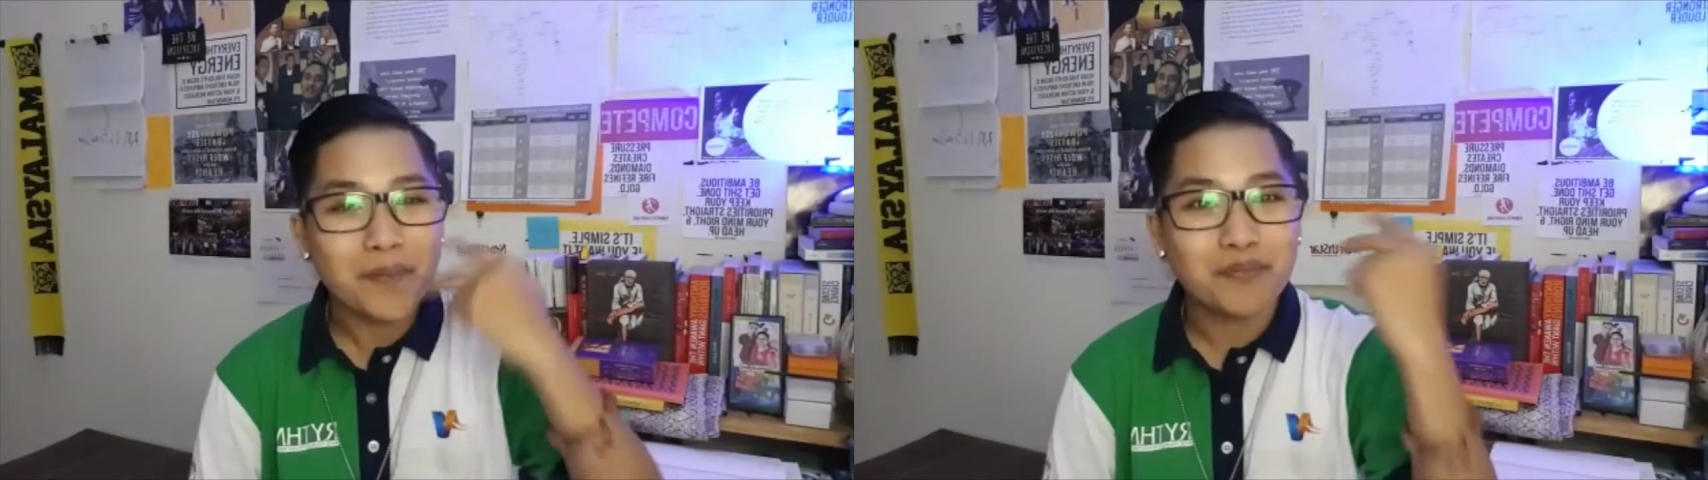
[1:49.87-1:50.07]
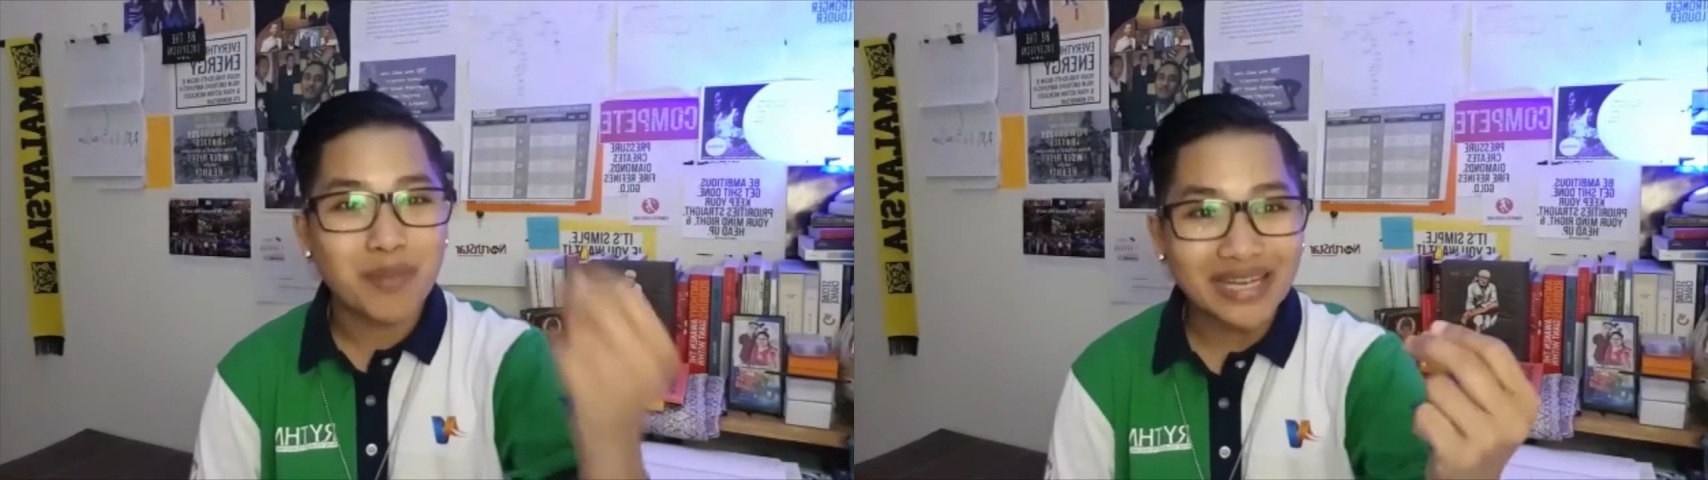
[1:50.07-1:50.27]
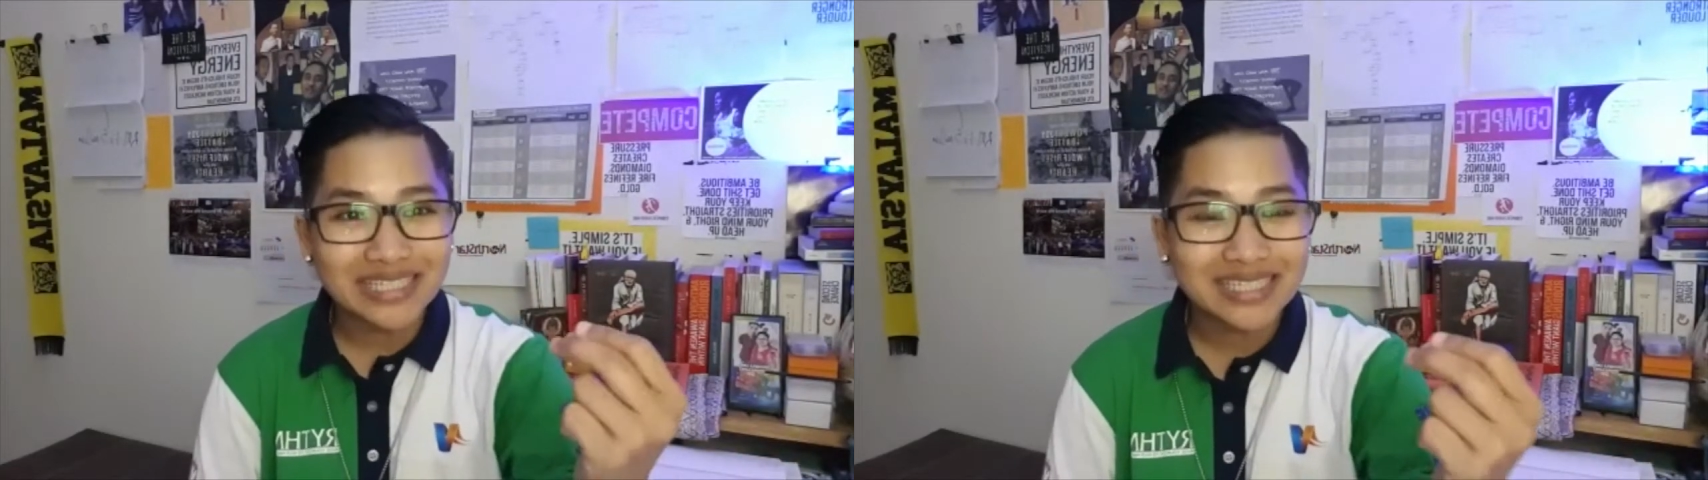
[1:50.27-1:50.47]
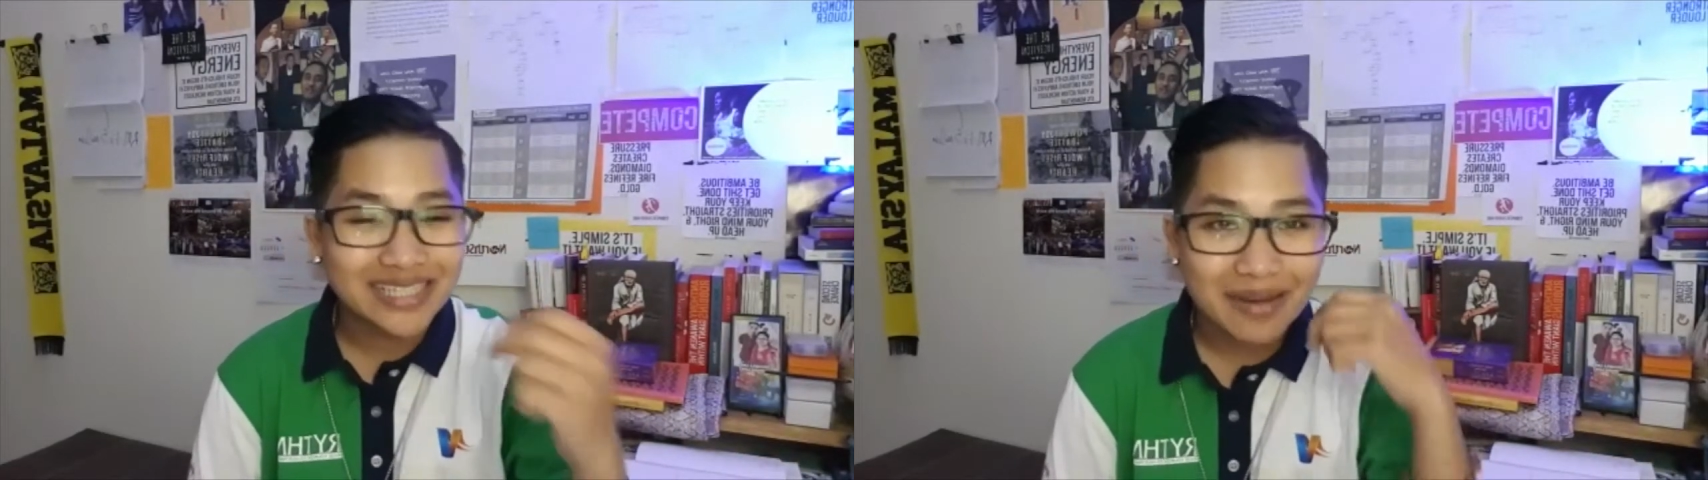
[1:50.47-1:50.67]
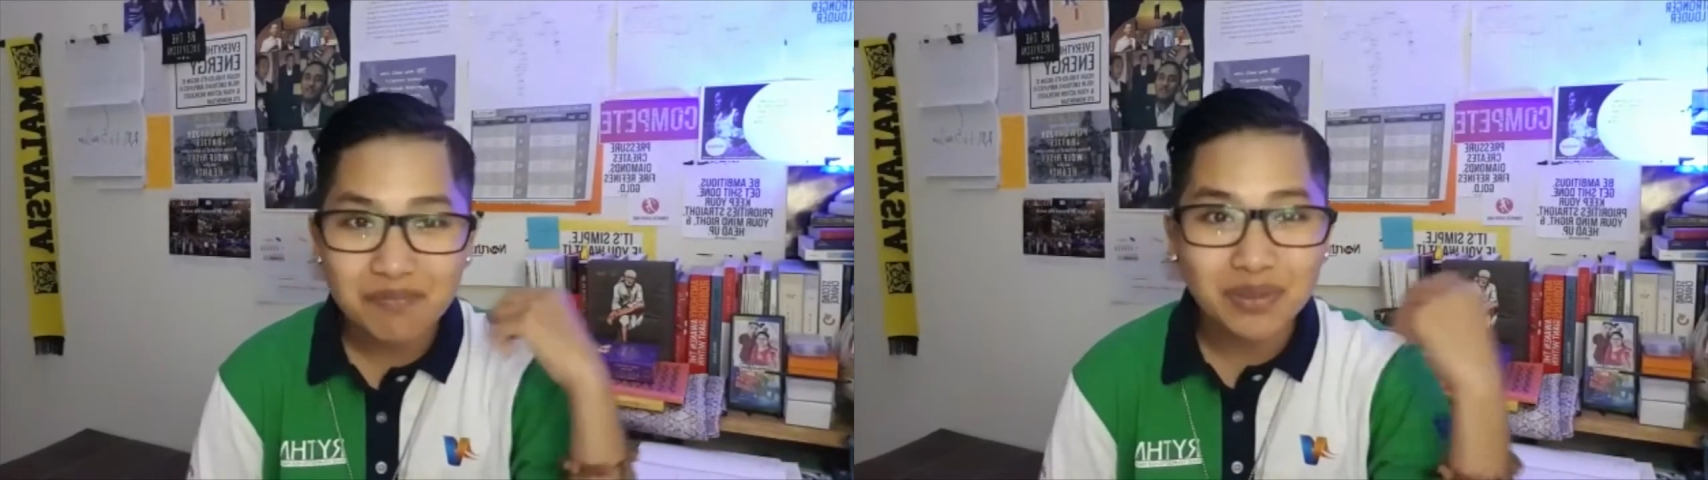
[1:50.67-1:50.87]
better
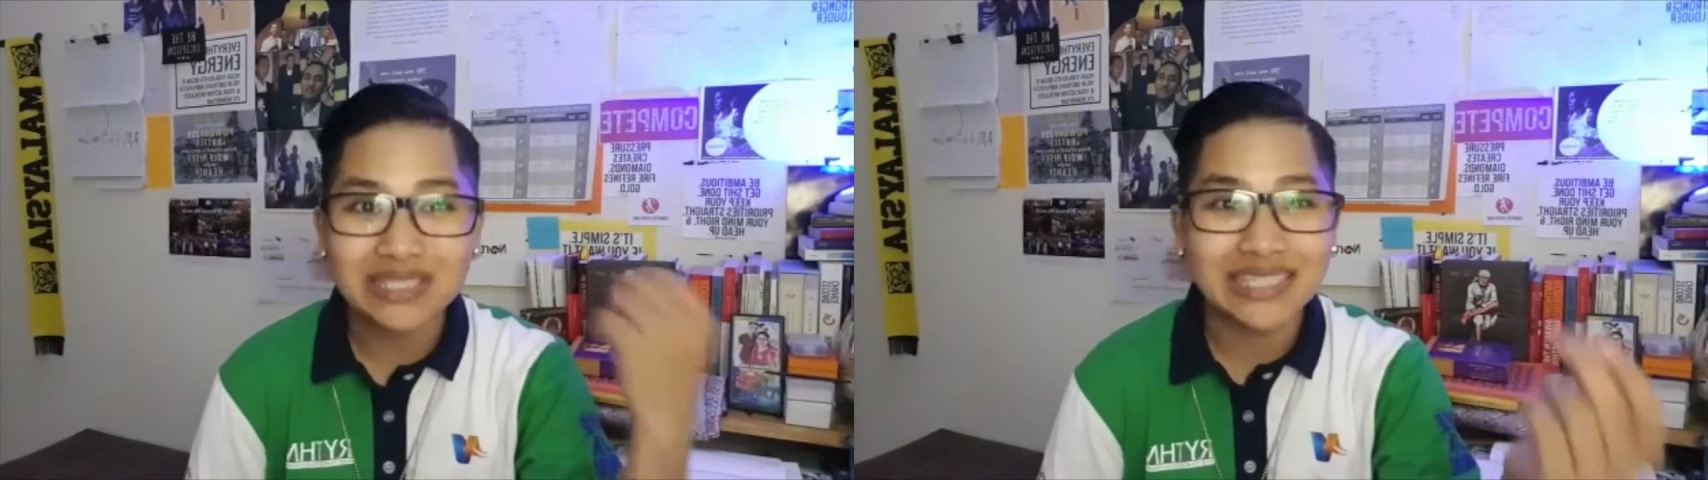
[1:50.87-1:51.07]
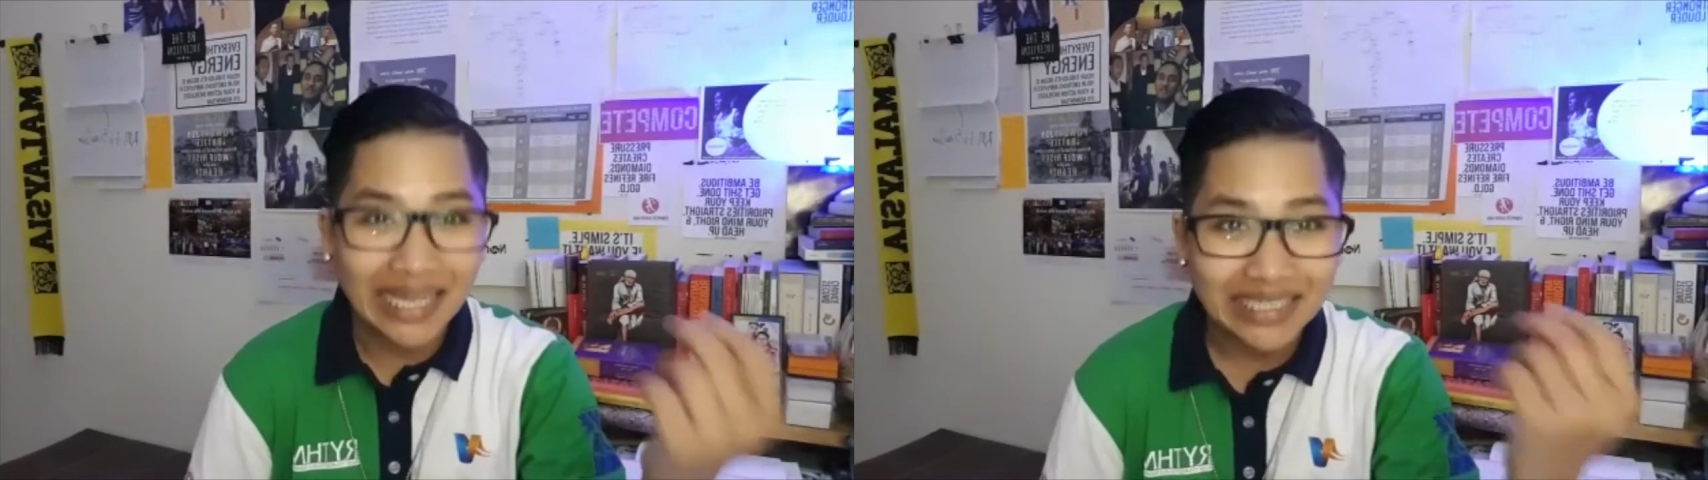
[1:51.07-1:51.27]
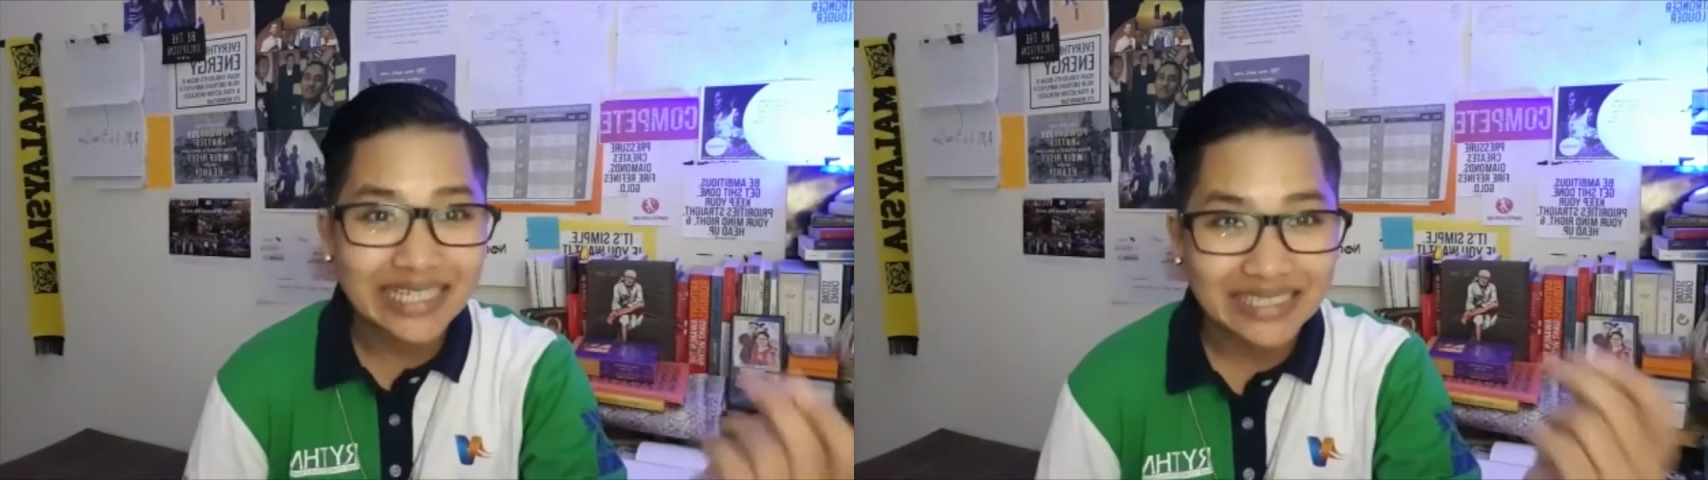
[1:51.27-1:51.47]
in presenting